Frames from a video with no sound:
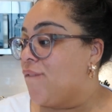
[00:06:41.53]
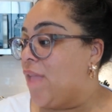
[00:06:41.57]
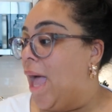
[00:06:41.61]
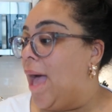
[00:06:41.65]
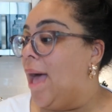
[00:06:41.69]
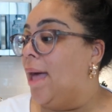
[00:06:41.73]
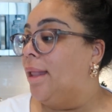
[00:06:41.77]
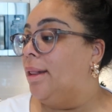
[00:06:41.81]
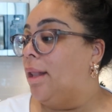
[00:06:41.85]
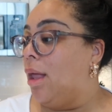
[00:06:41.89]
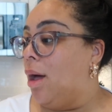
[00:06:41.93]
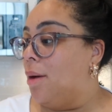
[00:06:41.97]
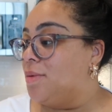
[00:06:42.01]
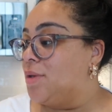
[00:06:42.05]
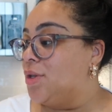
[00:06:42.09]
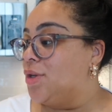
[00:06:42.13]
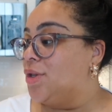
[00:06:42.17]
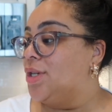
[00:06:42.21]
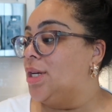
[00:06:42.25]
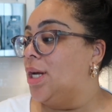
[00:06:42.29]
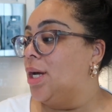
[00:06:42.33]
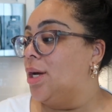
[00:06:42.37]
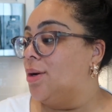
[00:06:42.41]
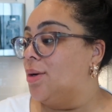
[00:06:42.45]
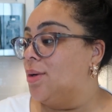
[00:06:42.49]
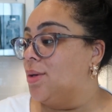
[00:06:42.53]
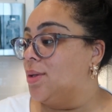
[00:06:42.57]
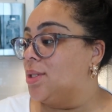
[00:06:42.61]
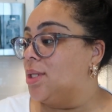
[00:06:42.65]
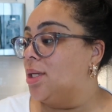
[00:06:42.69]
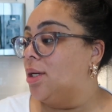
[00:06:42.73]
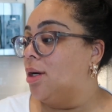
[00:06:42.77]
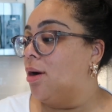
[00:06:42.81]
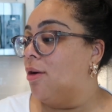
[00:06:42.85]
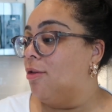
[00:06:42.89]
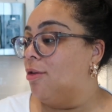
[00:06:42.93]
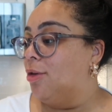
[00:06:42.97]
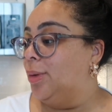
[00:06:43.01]
Add lobster tails
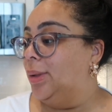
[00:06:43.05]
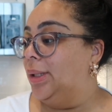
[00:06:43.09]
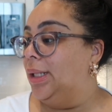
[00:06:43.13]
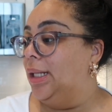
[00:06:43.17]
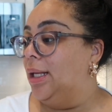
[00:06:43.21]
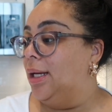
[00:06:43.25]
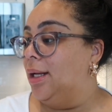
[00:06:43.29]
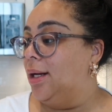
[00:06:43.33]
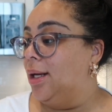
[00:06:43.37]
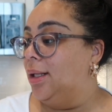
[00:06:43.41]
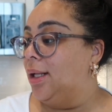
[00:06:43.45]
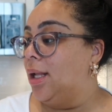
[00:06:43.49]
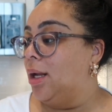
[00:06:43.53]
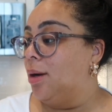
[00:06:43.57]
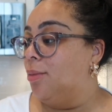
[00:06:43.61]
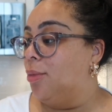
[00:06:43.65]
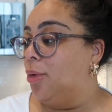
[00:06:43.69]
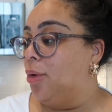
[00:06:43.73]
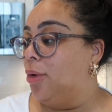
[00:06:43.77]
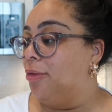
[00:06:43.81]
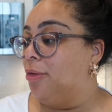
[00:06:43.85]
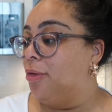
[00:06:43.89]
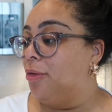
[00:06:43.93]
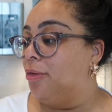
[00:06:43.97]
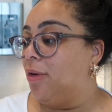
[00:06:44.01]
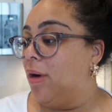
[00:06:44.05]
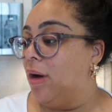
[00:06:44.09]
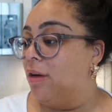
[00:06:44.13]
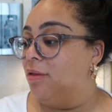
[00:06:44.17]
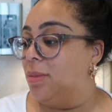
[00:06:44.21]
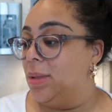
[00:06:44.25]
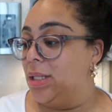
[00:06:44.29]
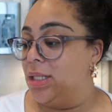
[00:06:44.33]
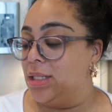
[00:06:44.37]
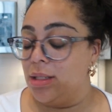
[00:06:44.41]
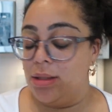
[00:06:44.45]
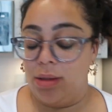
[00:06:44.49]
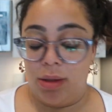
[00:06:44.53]
and cover with lid and let it boil for 5
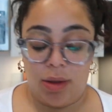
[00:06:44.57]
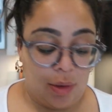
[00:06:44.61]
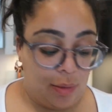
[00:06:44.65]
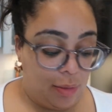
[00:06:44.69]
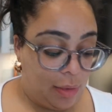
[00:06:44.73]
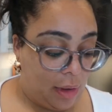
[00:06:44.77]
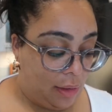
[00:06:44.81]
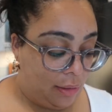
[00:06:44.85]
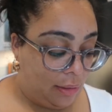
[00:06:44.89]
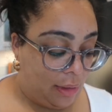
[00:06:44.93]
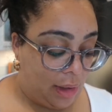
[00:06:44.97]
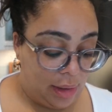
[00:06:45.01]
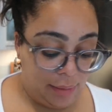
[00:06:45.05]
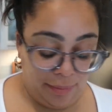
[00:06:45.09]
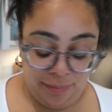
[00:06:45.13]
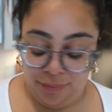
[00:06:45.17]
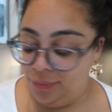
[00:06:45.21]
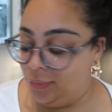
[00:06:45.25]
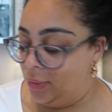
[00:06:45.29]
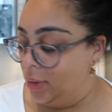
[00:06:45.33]
minutes until bright red.